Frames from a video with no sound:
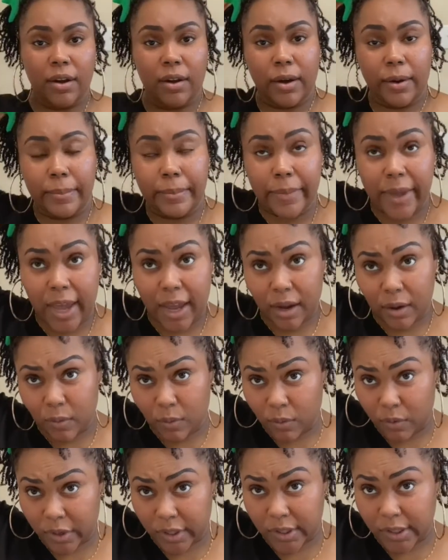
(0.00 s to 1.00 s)
back
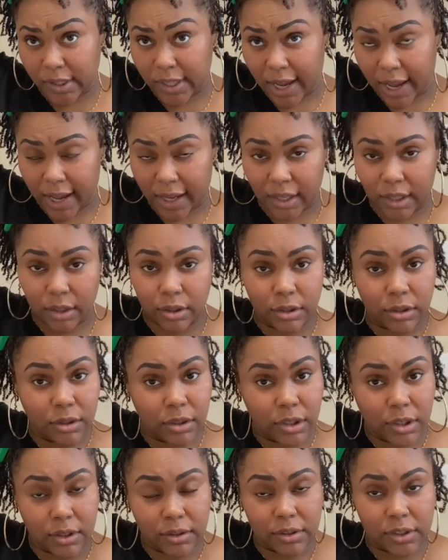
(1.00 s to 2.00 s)
once I get a little
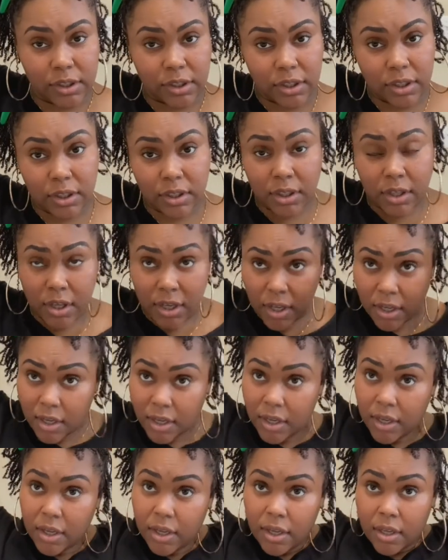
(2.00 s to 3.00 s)
closer
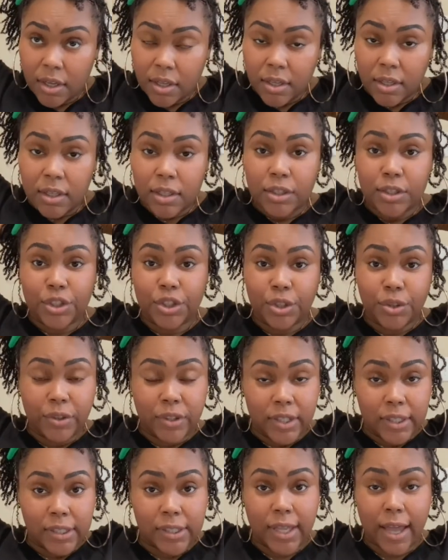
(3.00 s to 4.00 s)
to
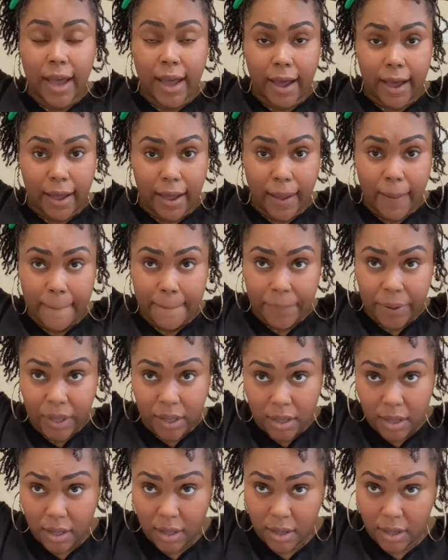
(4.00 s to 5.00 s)
the top,
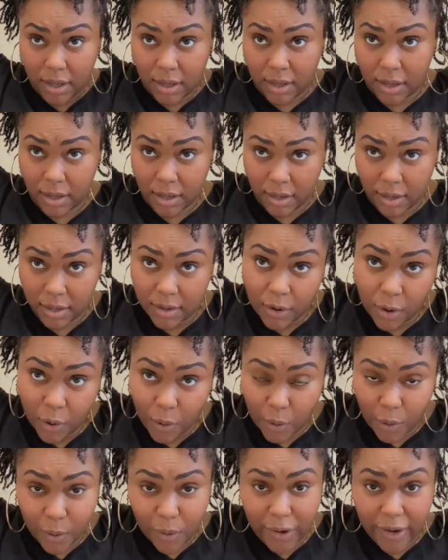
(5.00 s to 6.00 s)

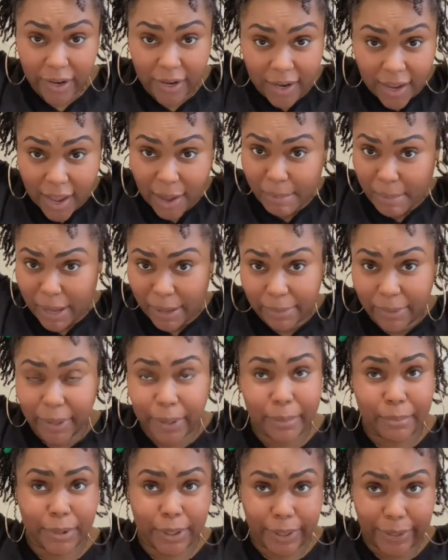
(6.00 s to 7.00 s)
or I might be
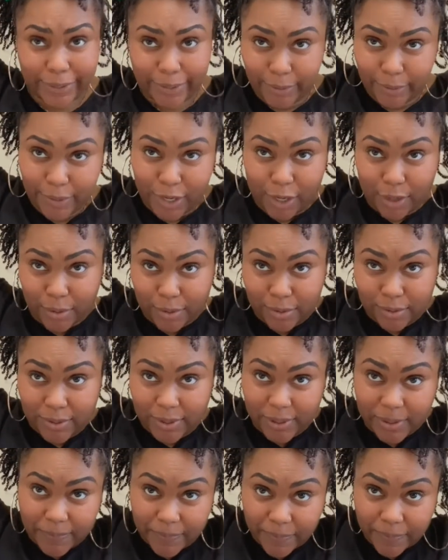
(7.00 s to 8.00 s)
complete, who knows,
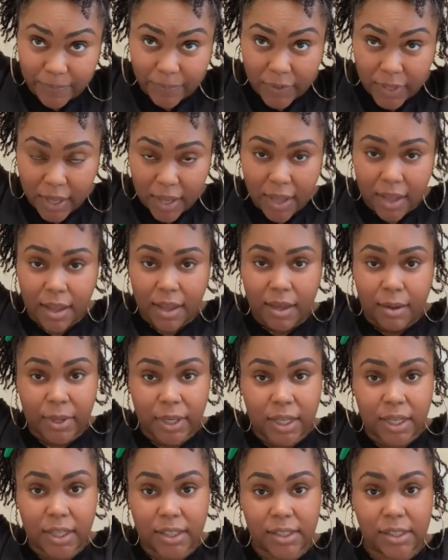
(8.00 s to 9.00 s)

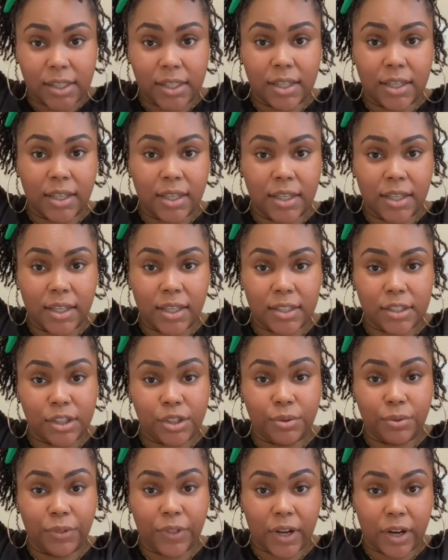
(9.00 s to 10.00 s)
because it is
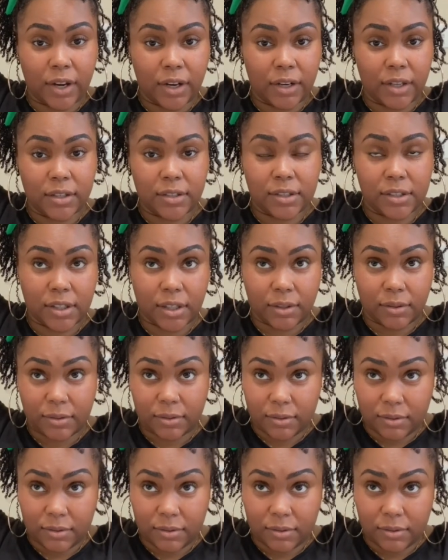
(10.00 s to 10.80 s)
2:30. So